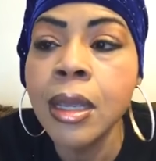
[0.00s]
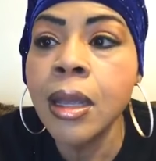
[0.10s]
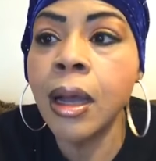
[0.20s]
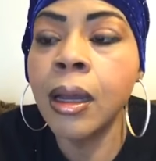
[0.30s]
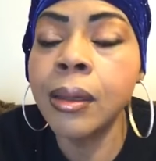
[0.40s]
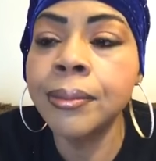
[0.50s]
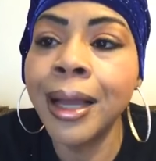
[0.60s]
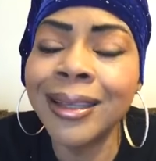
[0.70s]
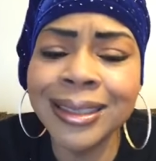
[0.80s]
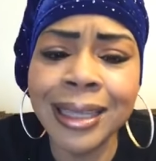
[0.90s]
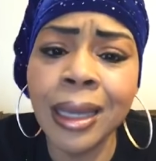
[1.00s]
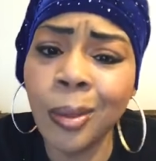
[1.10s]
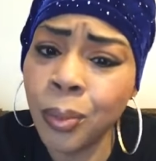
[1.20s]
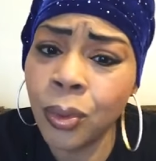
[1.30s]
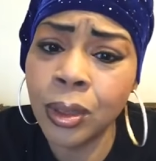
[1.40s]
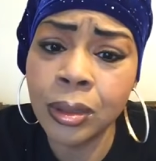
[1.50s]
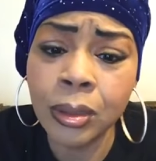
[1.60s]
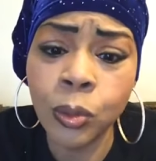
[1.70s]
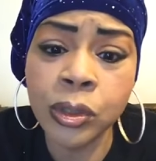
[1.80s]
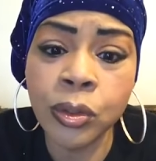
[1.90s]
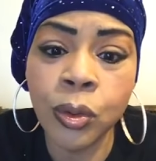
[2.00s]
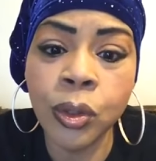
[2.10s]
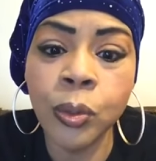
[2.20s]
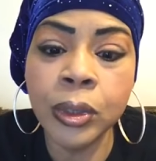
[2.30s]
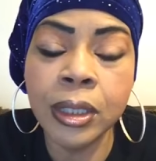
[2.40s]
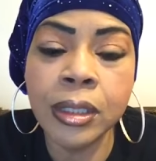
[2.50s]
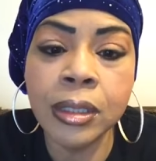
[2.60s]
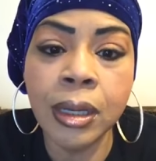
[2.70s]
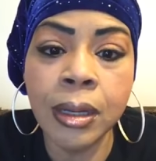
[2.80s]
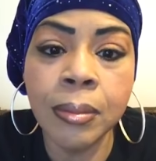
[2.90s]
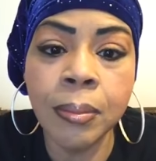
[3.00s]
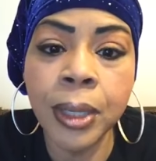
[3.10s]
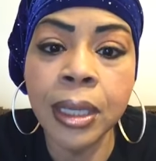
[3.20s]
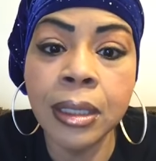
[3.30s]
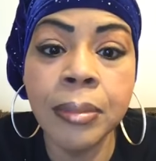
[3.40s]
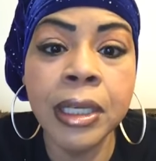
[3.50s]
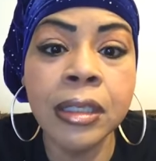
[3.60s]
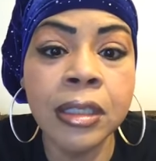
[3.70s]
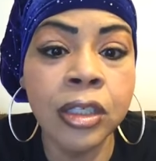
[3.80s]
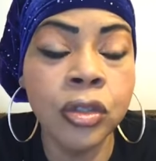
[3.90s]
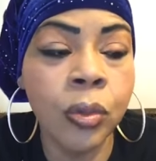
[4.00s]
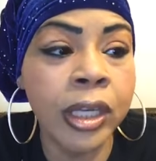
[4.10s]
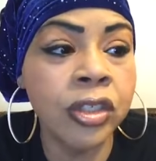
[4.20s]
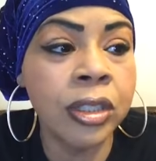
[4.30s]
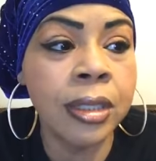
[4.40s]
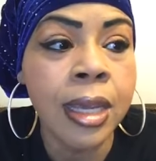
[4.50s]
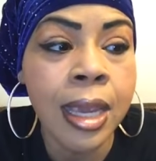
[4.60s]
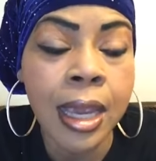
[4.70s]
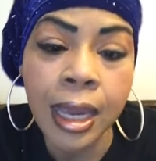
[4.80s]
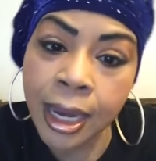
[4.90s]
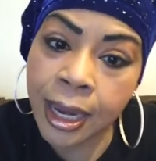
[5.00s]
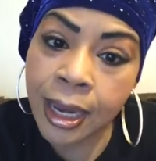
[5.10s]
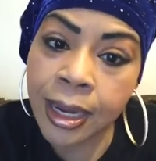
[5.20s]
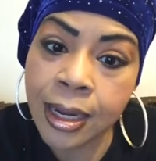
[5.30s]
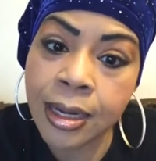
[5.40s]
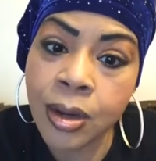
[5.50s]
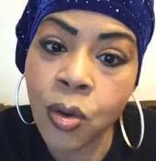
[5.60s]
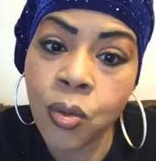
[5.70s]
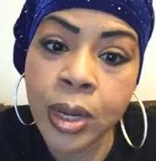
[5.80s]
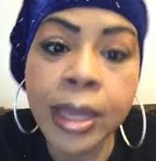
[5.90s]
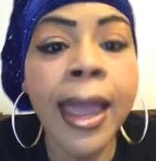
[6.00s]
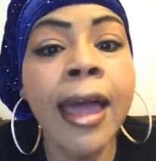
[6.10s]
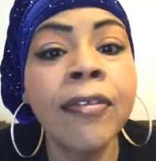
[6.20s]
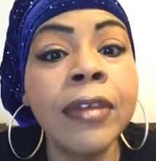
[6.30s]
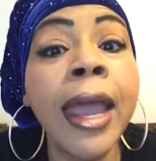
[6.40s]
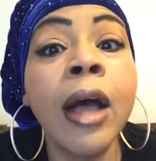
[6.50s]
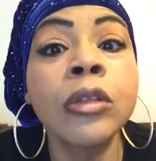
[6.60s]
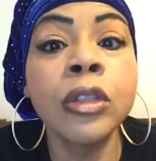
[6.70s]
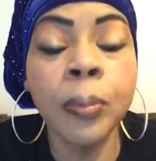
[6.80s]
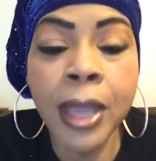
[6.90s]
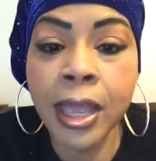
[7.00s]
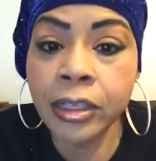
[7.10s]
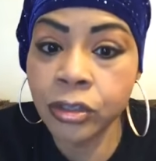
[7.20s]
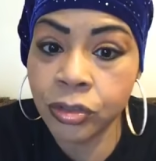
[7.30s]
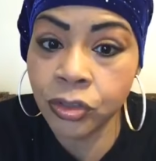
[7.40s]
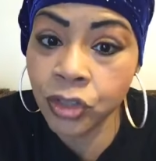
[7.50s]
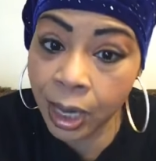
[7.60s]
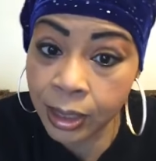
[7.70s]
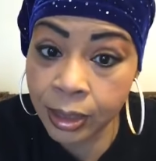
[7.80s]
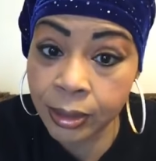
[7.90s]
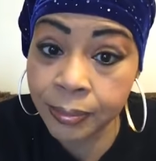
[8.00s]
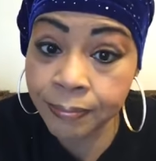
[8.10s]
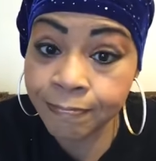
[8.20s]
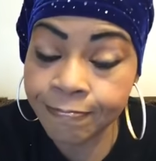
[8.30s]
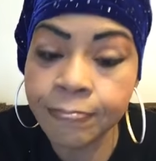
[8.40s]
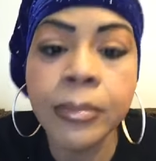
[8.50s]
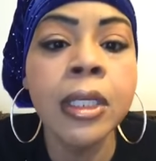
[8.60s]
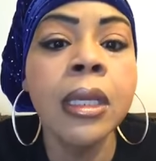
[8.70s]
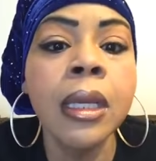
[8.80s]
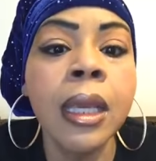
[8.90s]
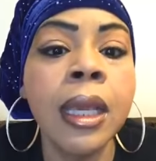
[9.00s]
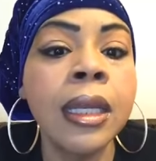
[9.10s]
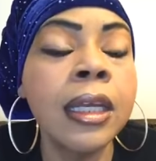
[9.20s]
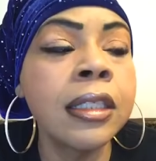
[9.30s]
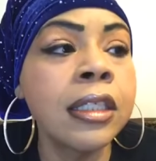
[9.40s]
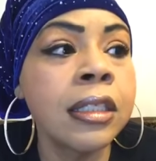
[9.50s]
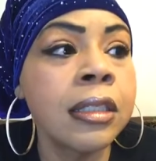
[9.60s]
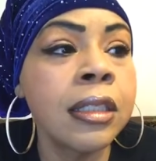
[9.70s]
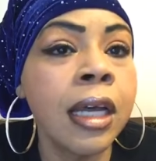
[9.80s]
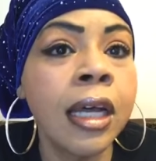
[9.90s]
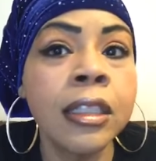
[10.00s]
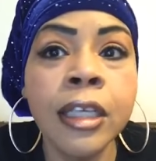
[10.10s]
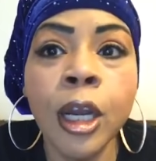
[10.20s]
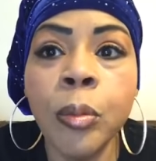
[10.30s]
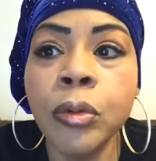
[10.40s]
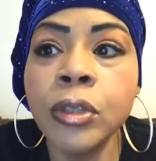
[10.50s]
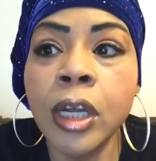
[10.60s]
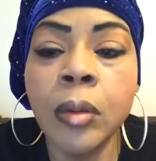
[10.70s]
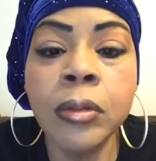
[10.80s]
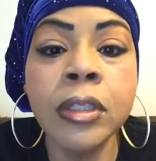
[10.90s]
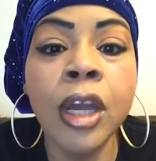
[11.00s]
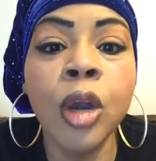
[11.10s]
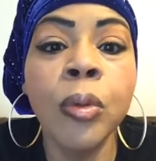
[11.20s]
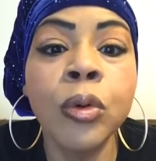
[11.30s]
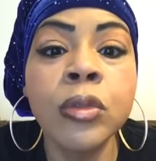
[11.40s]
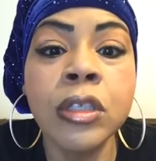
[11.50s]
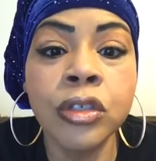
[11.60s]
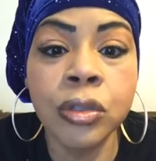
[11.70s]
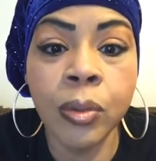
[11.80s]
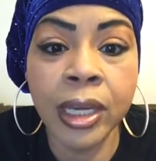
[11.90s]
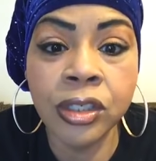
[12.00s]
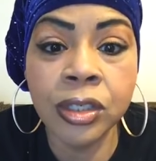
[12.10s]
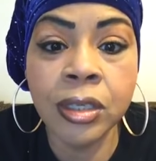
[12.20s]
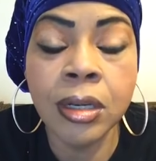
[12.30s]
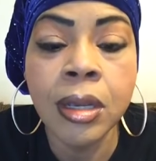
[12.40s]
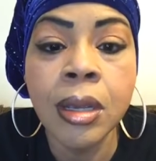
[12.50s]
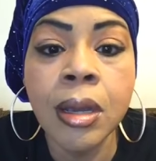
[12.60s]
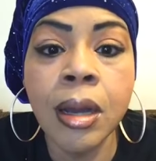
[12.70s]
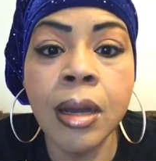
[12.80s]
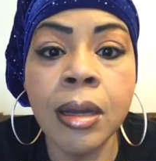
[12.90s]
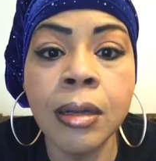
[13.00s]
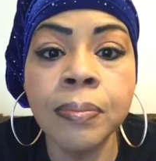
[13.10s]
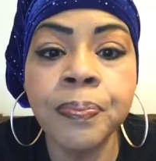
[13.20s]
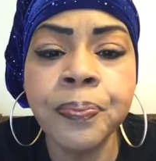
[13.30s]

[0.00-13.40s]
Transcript: I stay up on what's going on with this pandemic situation, and we have now surpassed China. And it's a terrible, terrible, terrible situation. And